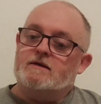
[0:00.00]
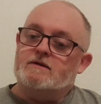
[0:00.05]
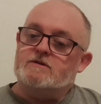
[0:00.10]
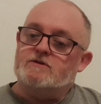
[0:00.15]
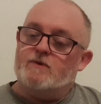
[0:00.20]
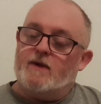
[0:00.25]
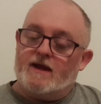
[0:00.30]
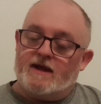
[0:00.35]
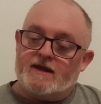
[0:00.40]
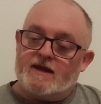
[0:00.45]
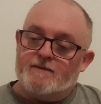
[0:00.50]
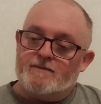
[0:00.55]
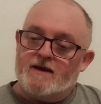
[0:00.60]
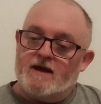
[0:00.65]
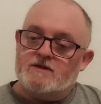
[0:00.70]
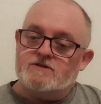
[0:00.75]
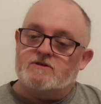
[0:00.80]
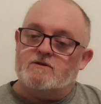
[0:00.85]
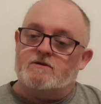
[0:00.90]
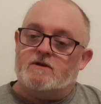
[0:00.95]
So when I can get my
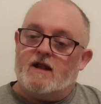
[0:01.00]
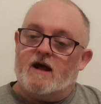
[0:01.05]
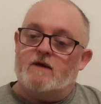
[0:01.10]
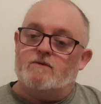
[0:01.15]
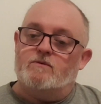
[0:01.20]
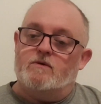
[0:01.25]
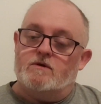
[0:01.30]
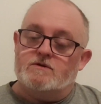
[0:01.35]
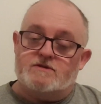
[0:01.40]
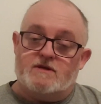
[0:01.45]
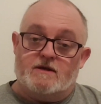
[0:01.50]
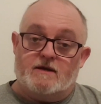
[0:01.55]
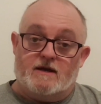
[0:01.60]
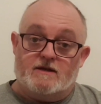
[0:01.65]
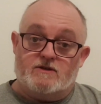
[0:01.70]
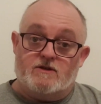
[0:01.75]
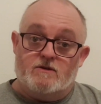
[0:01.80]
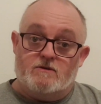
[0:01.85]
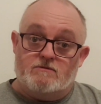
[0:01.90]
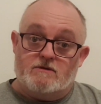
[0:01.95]
hands on Cloudwater, I
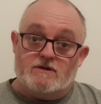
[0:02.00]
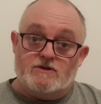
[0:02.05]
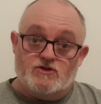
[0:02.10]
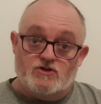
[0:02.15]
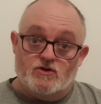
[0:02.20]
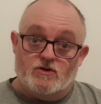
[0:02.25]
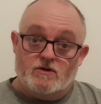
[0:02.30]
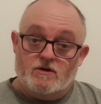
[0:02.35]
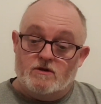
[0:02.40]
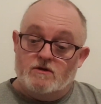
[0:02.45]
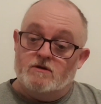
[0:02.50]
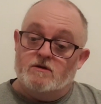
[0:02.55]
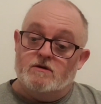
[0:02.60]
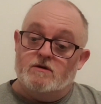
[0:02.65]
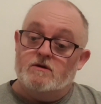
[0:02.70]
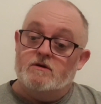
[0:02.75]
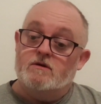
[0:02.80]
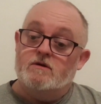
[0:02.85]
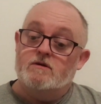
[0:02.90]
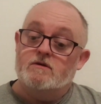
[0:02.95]
do enjoy,
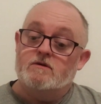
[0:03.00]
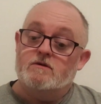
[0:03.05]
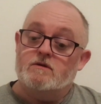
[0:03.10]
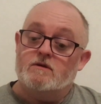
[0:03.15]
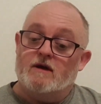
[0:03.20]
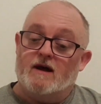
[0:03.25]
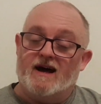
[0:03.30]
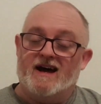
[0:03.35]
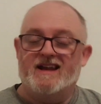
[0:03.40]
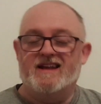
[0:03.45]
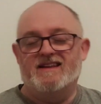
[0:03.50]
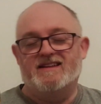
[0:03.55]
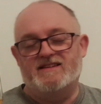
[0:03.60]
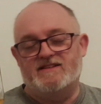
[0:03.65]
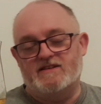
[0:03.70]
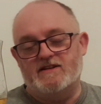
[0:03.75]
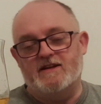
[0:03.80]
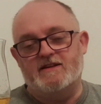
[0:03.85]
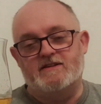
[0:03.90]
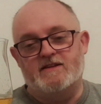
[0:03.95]
and
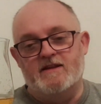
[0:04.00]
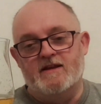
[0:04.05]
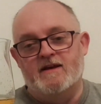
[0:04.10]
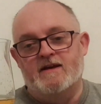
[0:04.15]
it